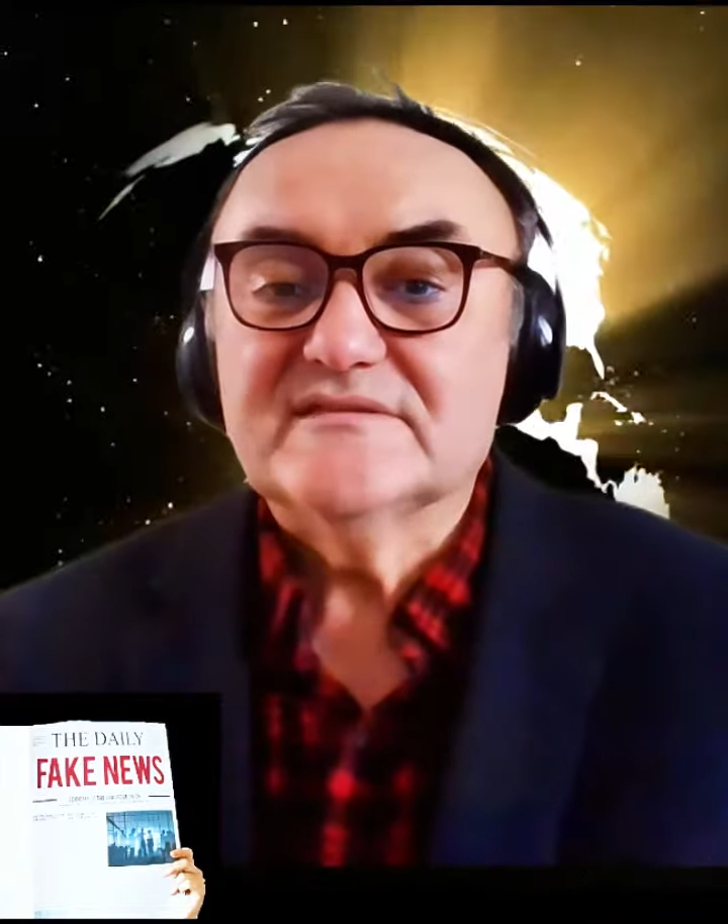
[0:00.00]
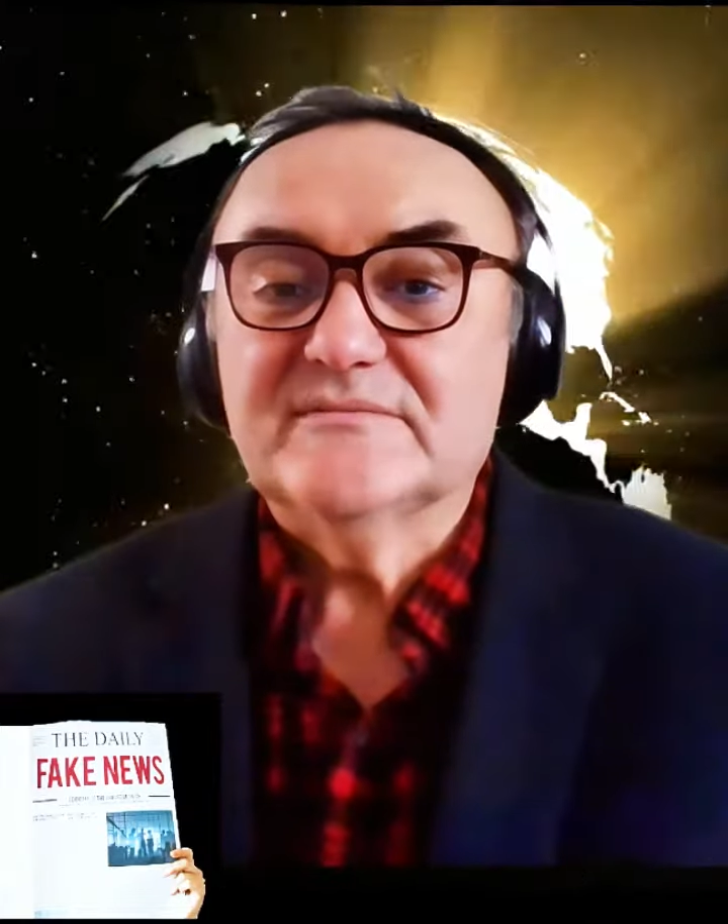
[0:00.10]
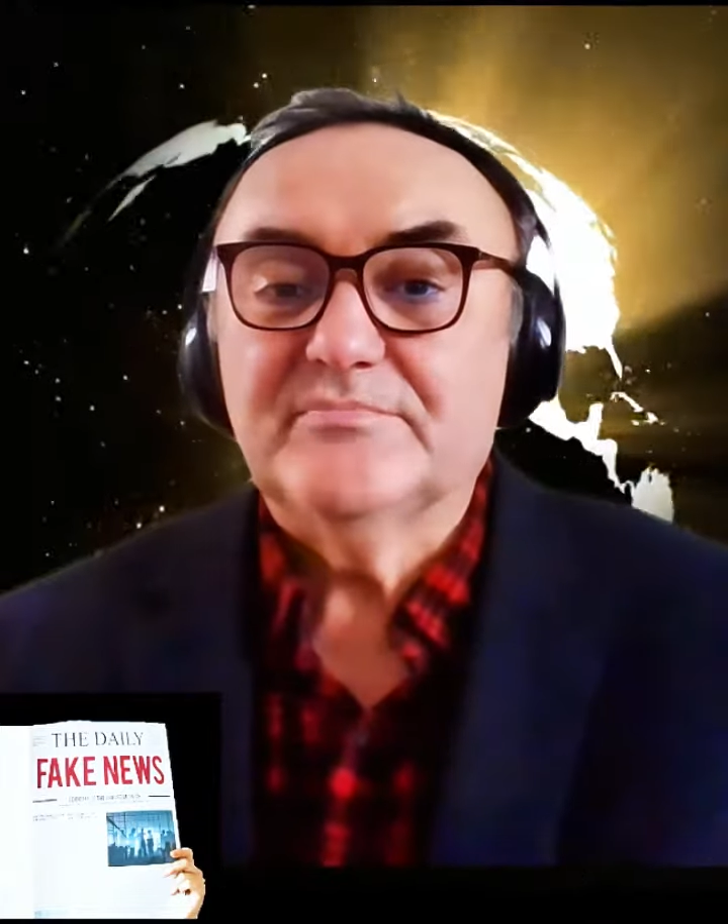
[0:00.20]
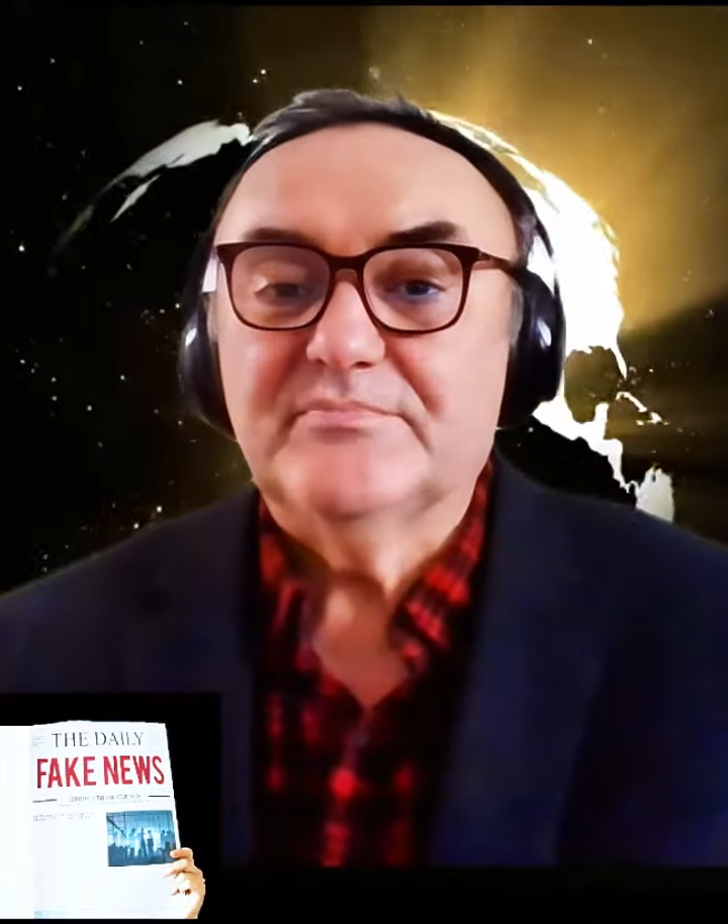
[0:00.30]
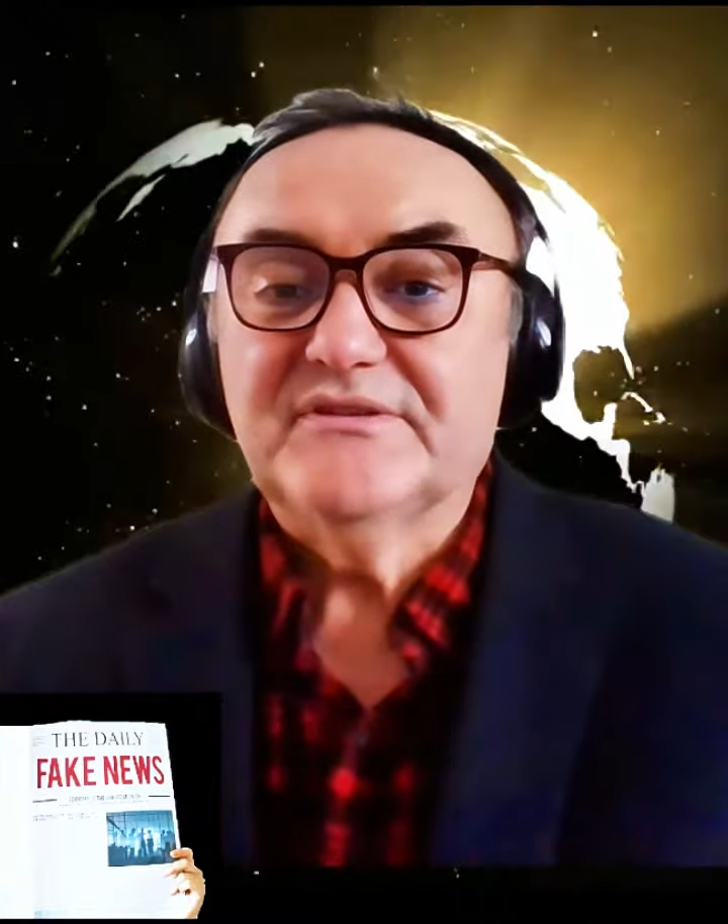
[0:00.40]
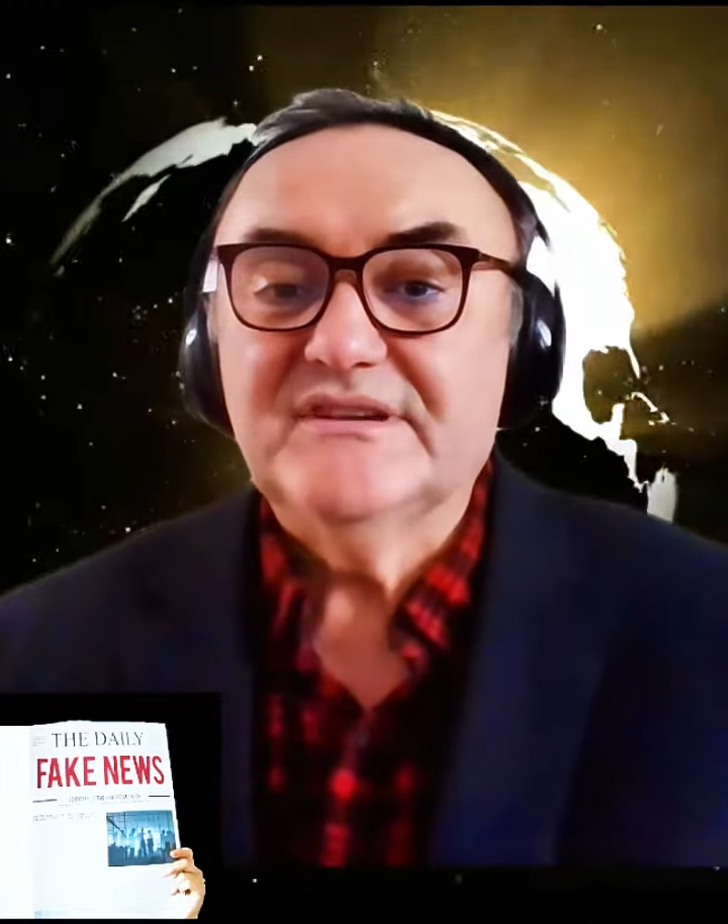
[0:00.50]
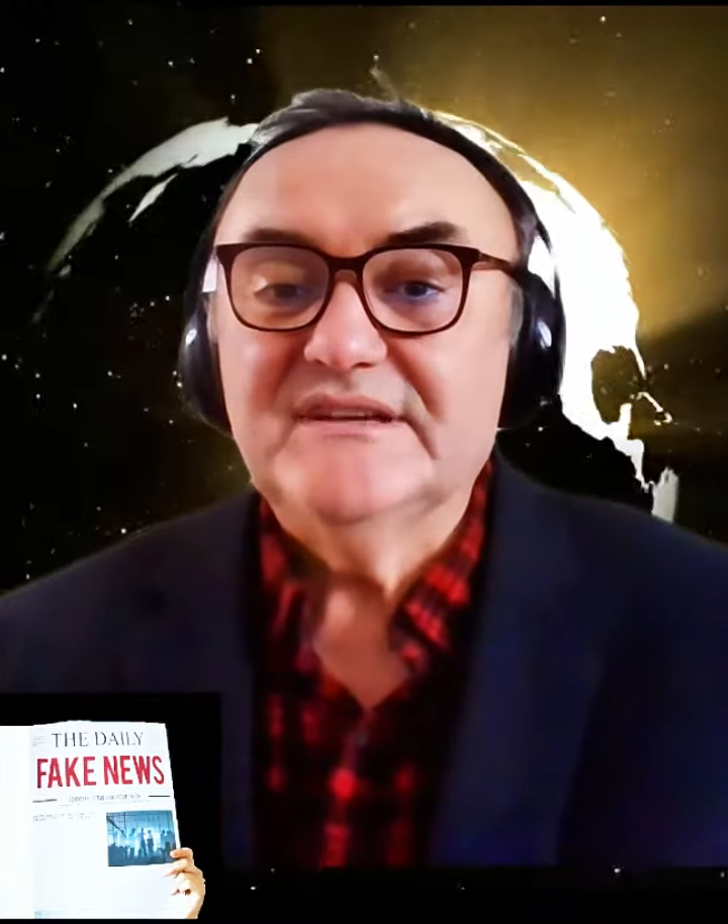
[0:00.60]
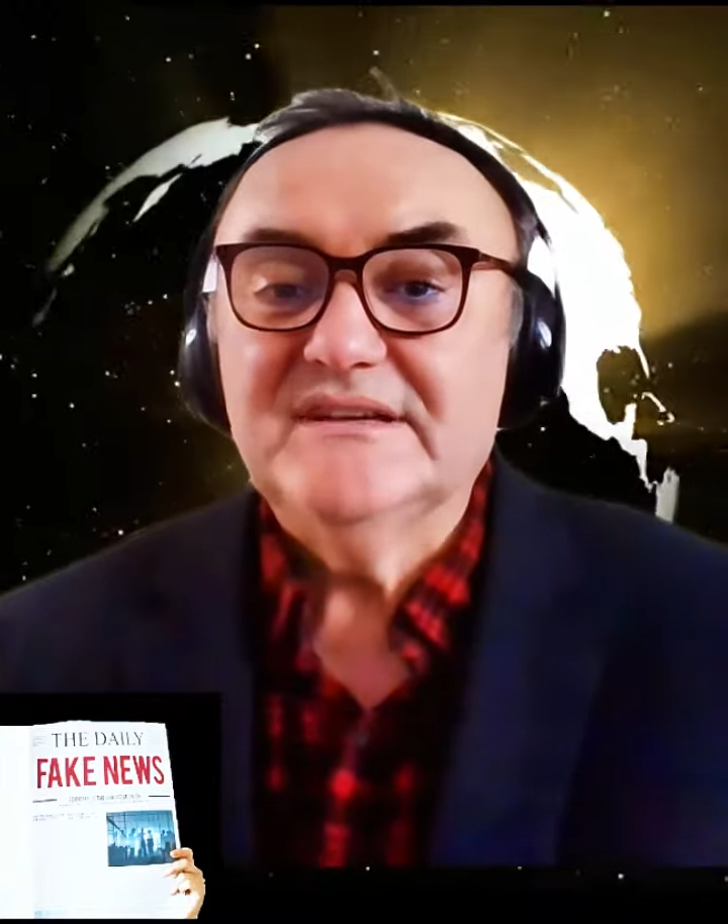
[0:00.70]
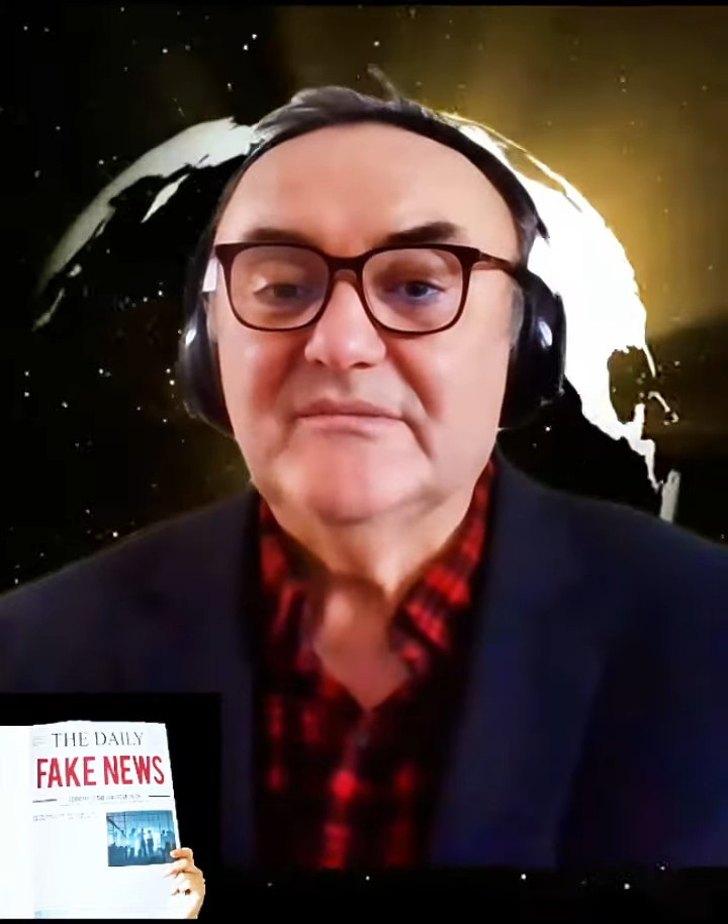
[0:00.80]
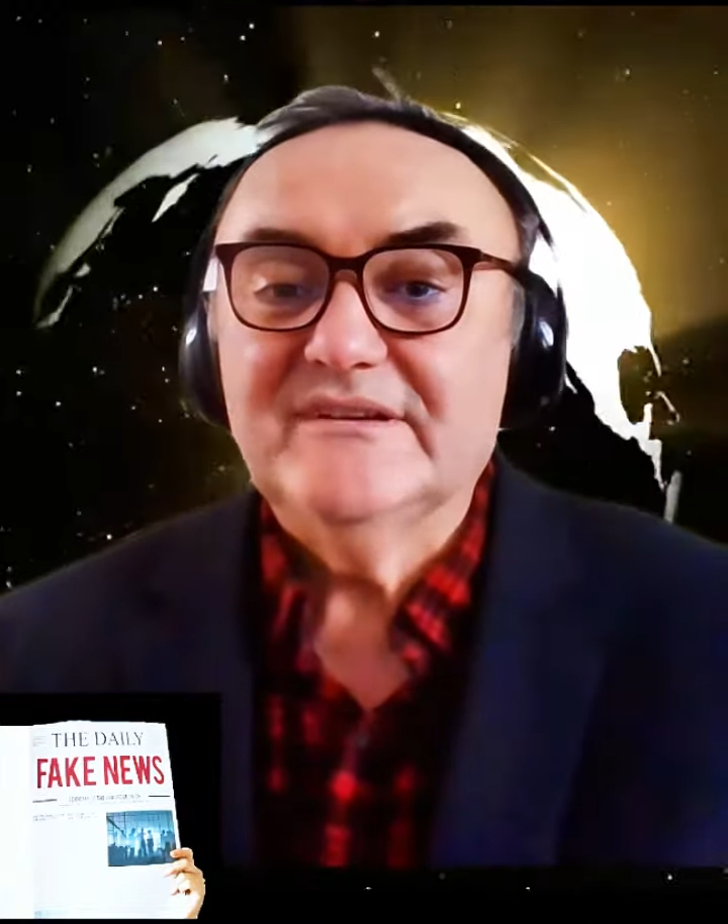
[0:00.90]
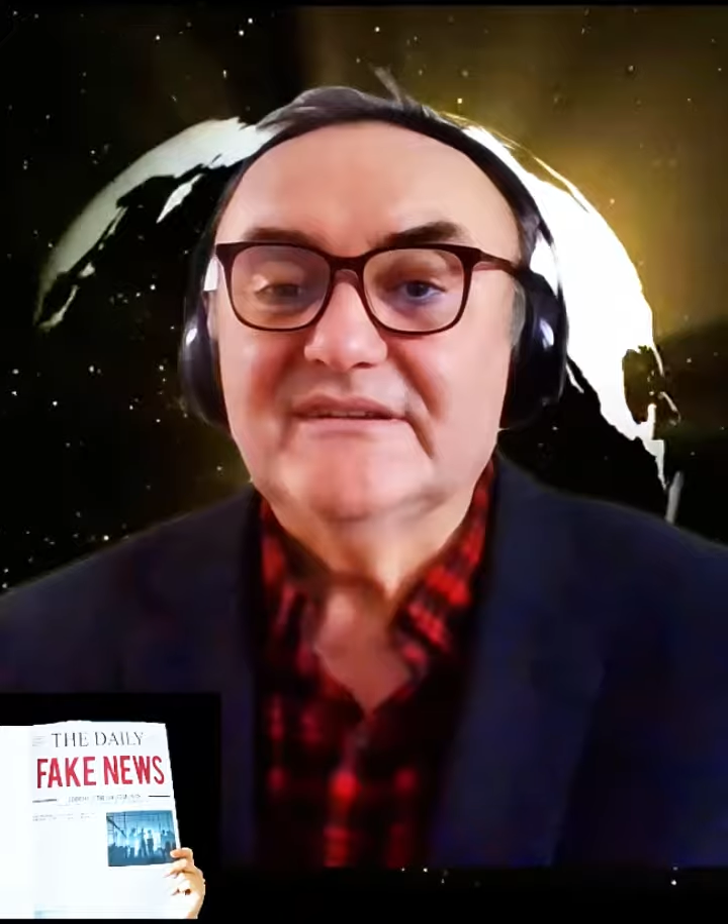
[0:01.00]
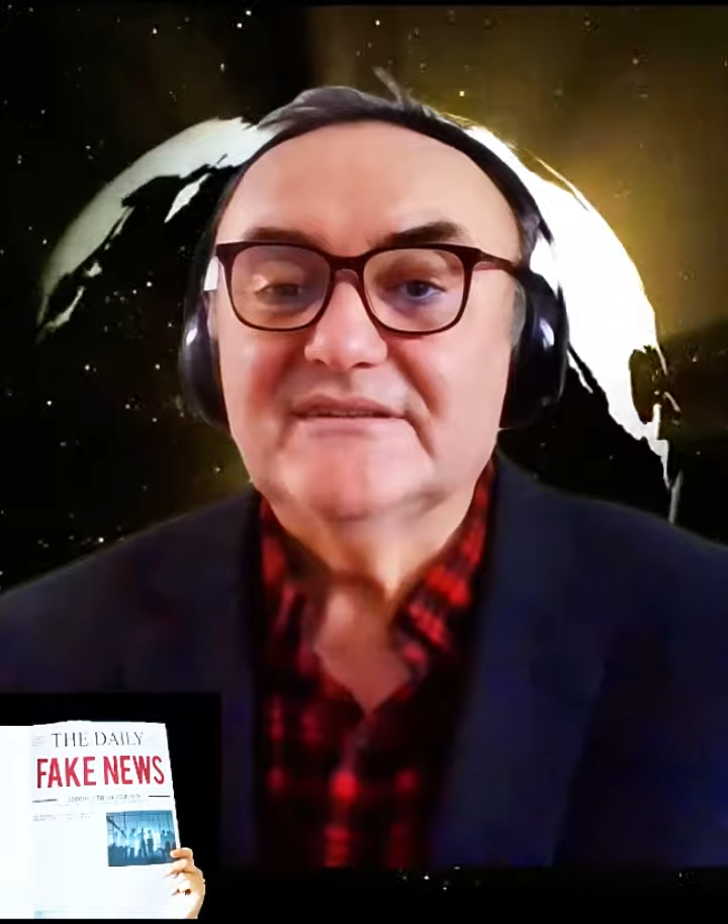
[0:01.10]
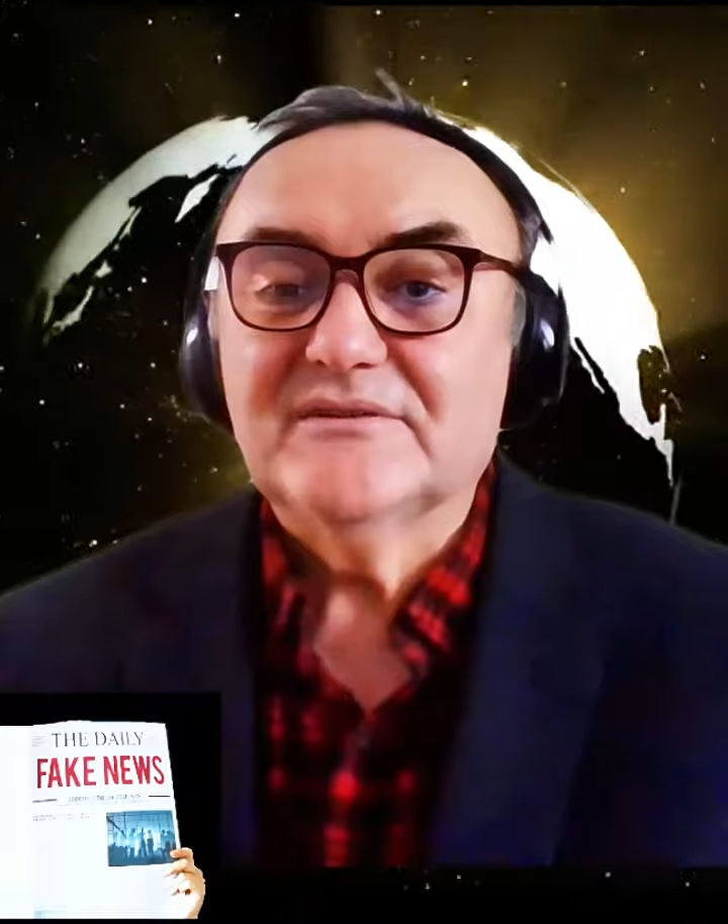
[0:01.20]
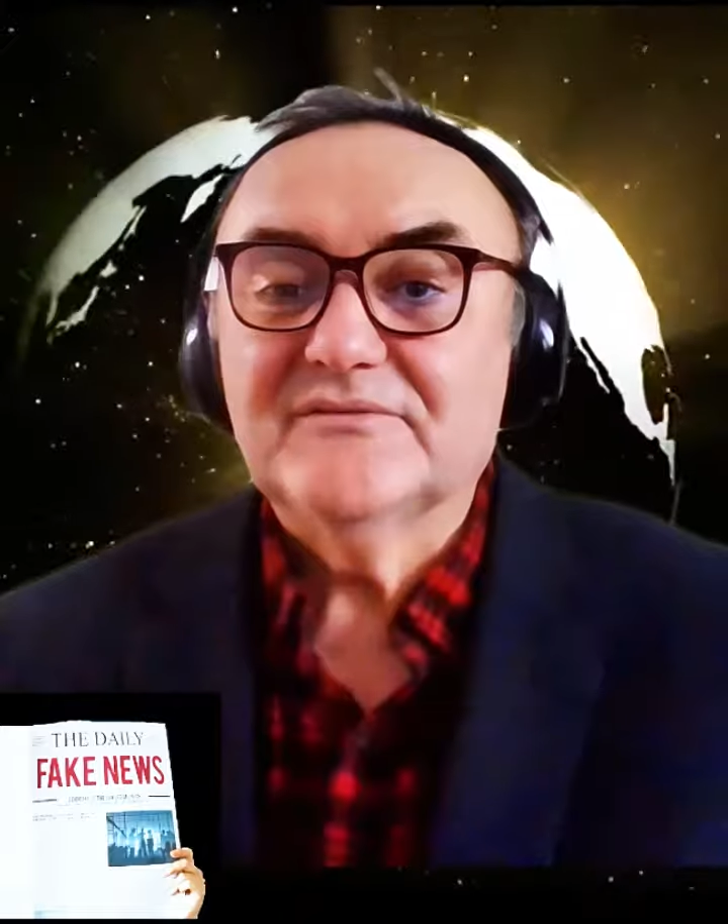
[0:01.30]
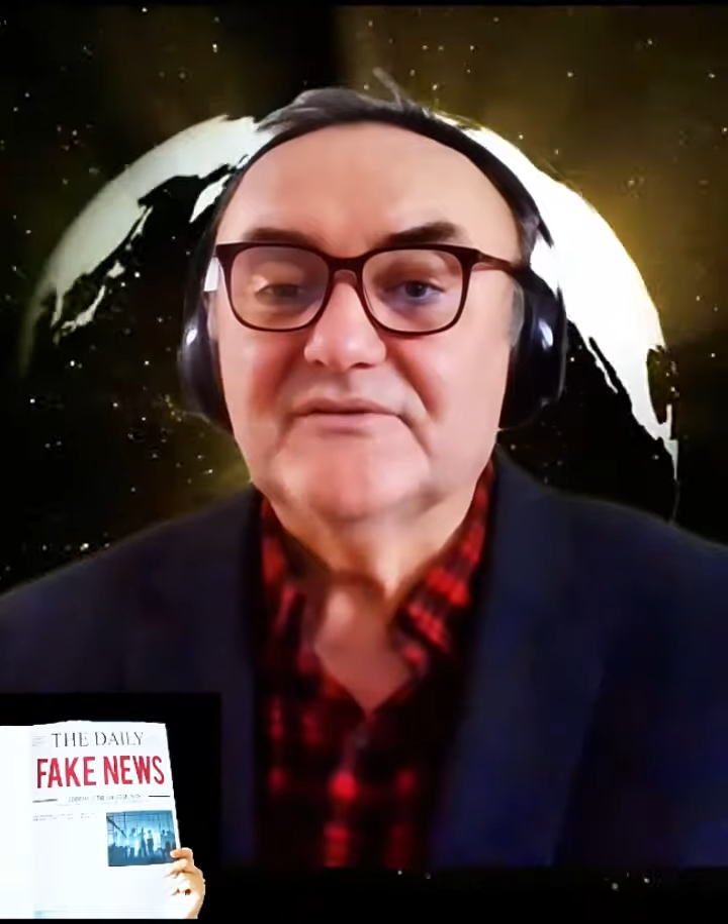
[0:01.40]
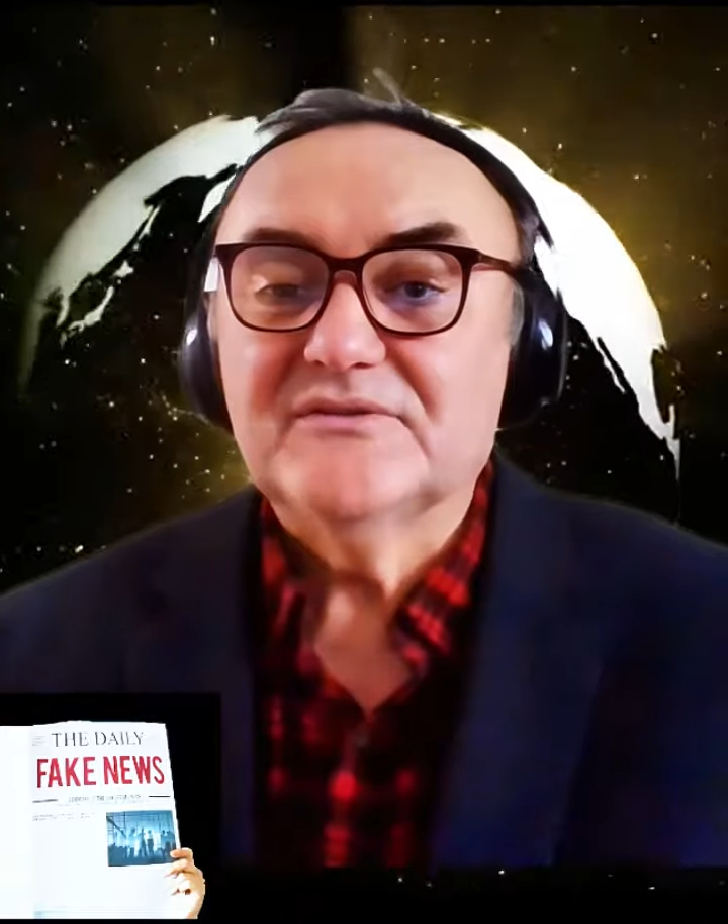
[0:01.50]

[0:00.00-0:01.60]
supreme leader of